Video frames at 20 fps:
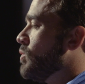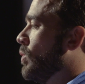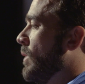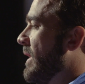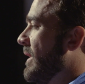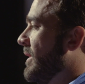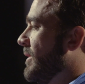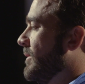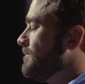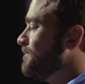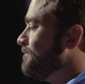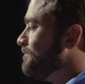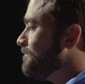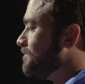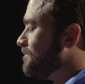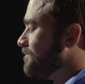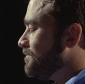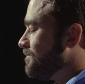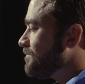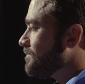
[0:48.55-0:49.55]
well.
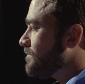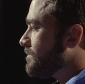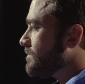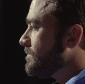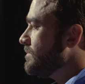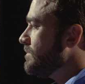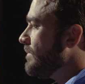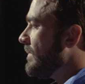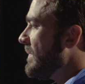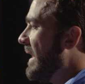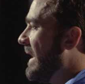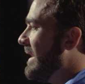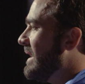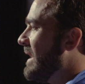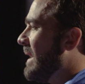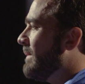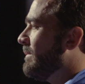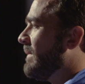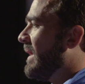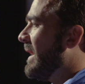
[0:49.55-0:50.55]
And
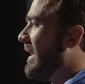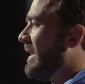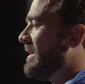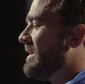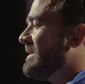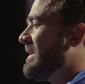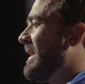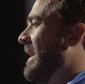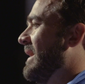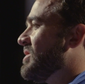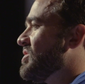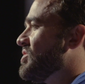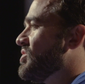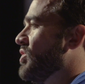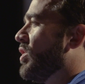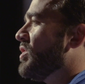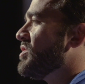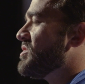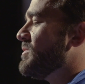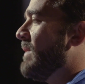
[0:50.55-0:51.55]
it kind of
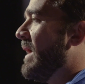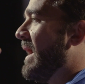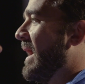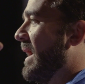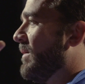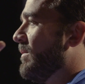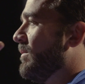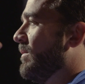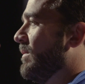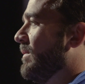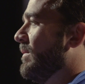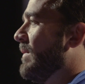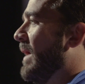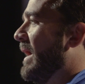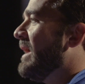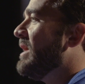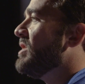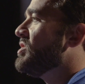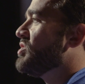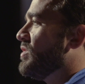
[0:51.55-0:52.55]
starts my
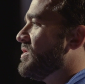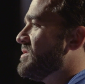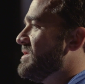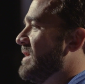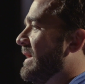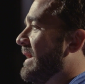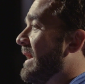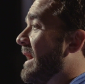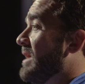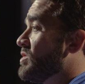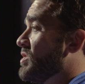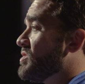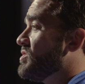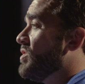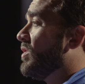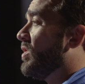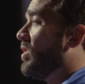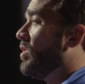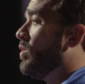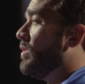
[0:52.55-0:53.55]
interest in God. So I
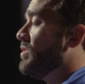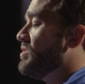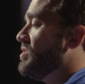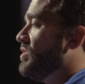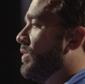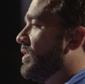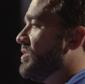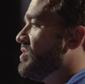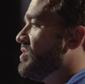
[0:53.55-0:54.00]
start going to a